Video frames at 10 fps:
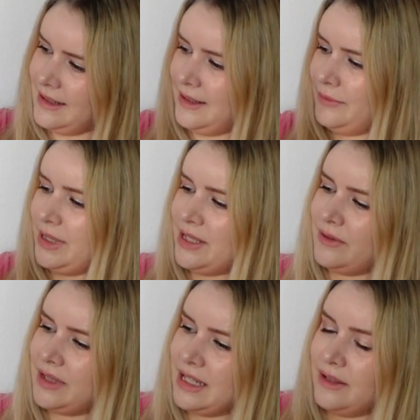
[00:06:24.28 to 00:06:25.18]
I really
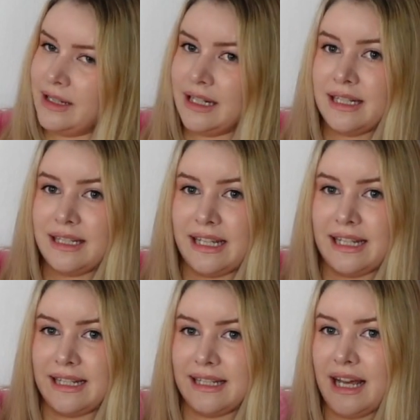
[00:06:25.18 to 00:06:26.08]
don't think you can see
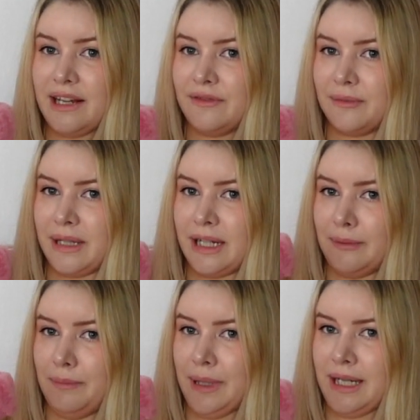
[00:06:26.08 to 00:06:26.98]
inside from
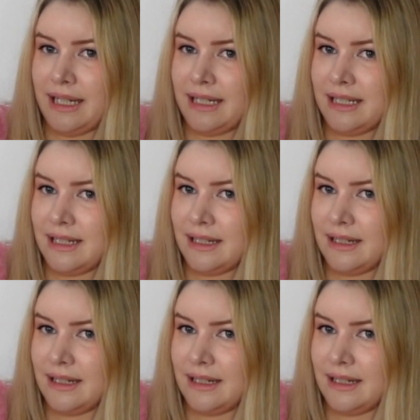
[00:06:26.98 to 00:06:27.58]
here, but